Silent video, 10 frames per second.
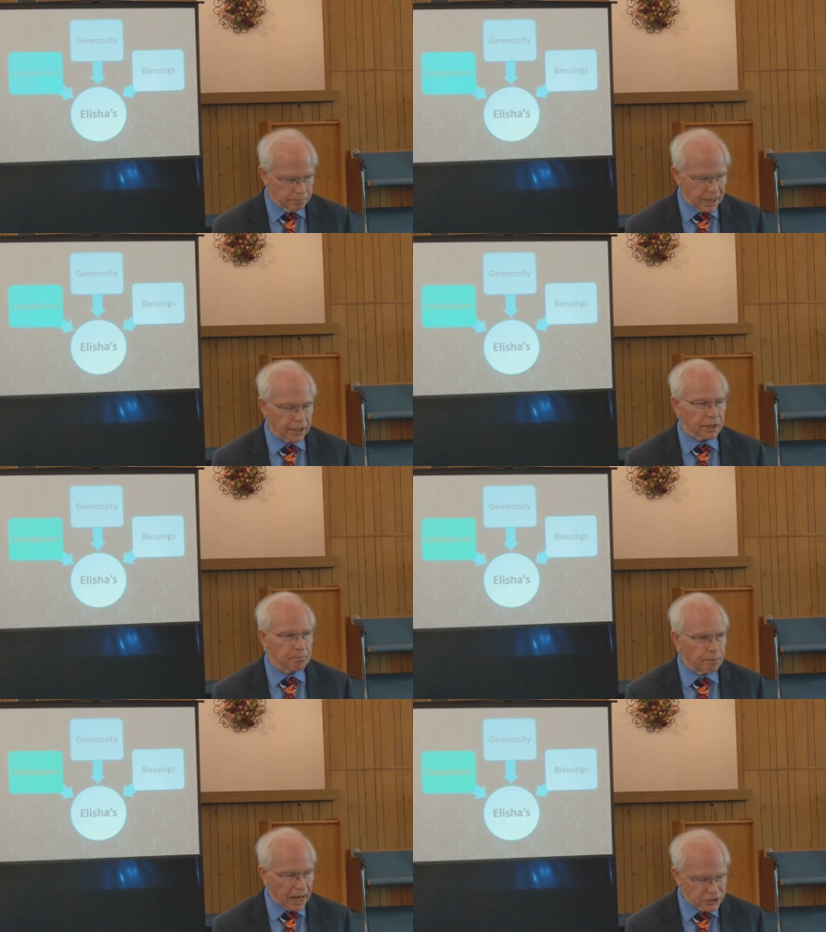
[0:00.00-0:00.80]
He had
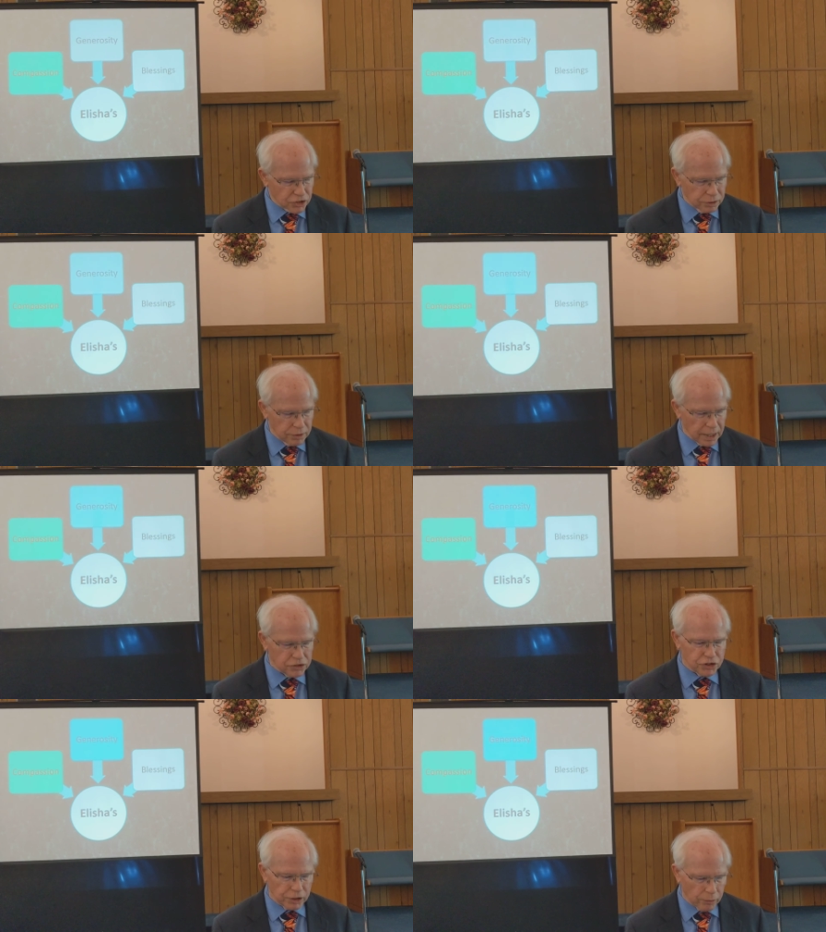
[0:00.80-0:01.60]
compassion, he
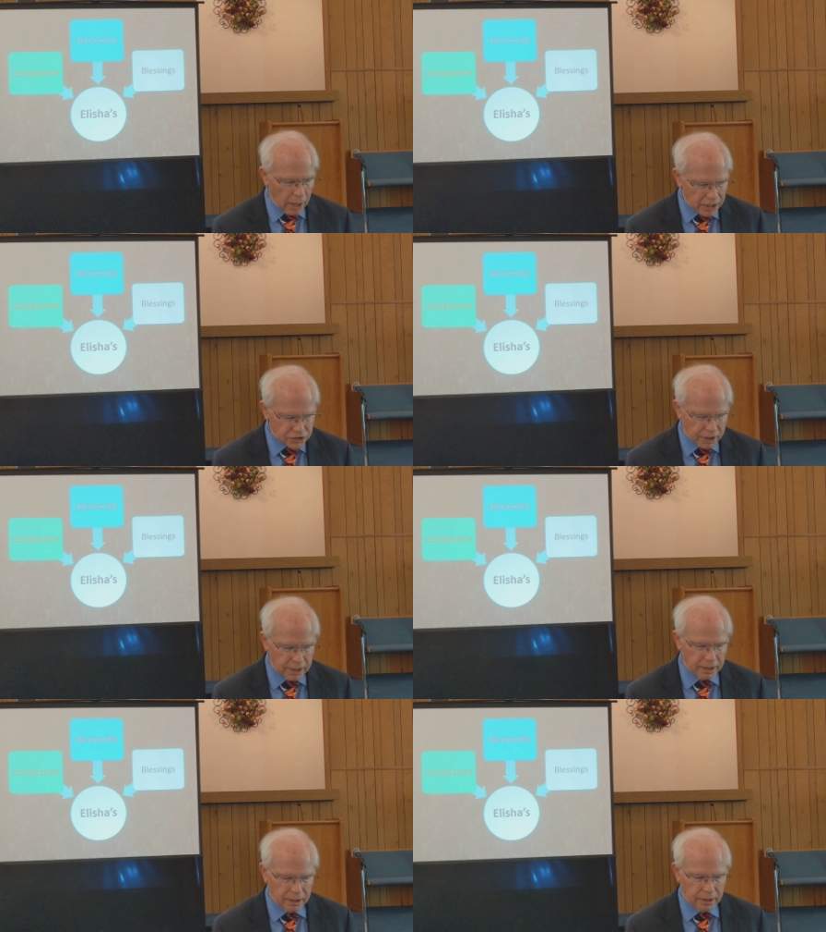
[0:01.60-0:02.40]
had
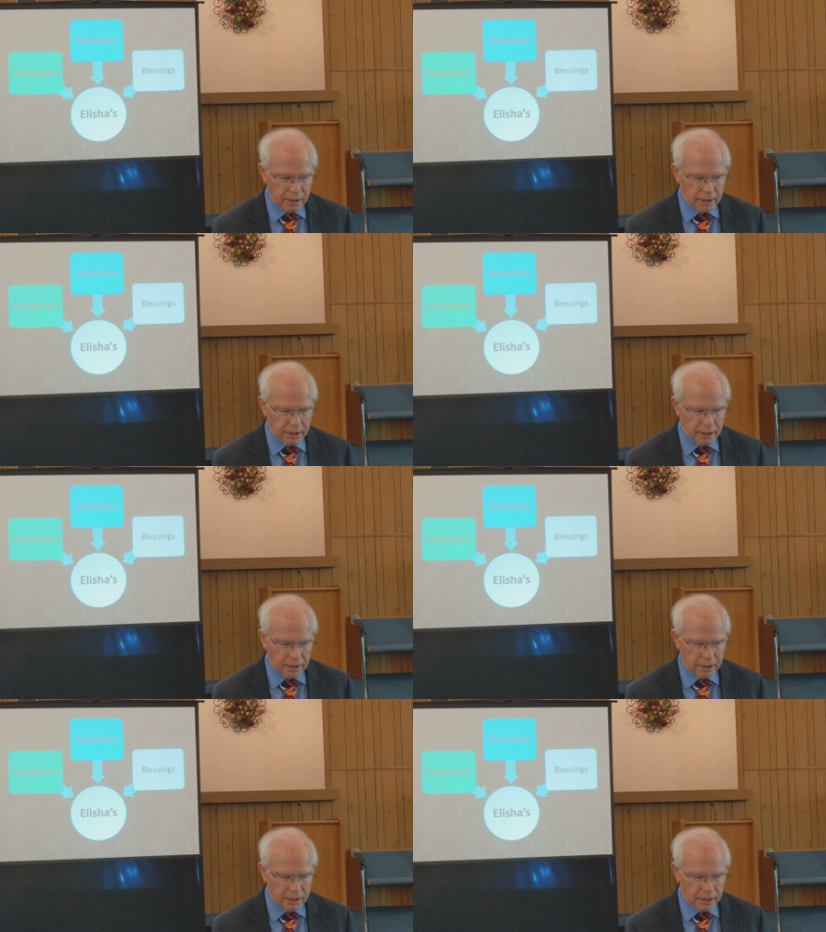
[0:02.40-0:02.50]
generosity,